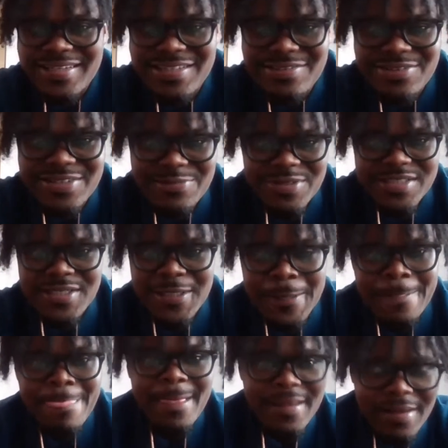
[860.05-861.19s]
There was a
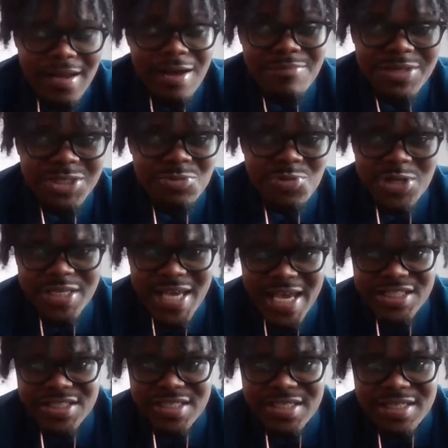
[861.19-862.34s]

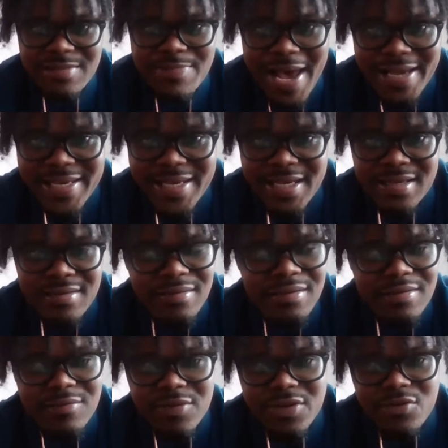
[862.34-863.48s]
miscommunication in the back end
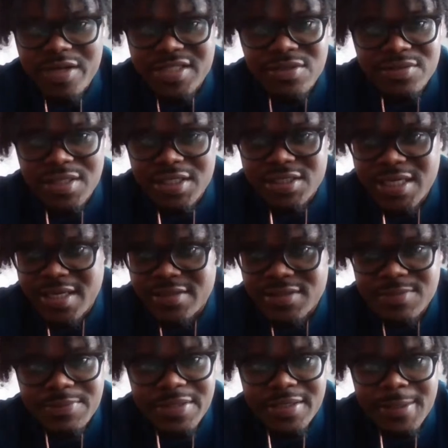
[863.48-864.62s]
on one of the red zone touchdowns,
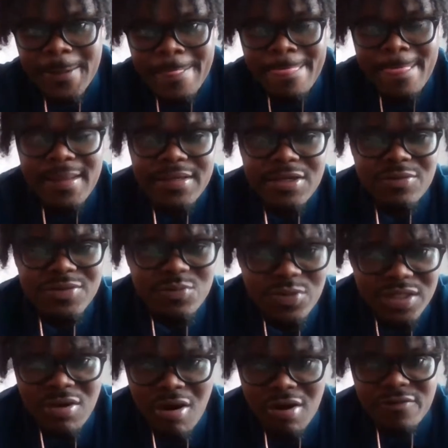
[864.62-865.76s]
but, it was really
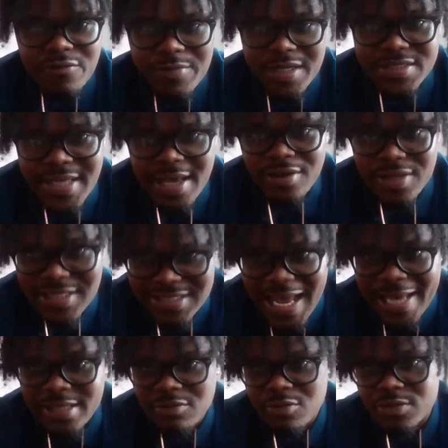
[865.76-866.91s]
hard for me to tell
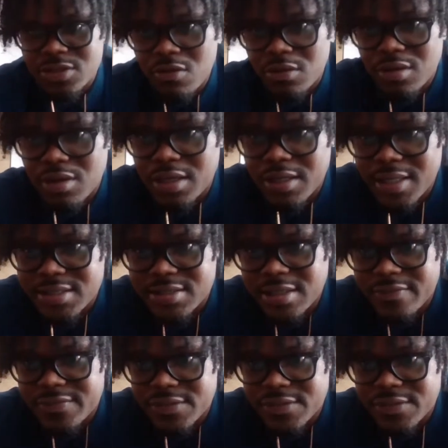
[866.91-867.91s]
exactly what was going on in that stuff.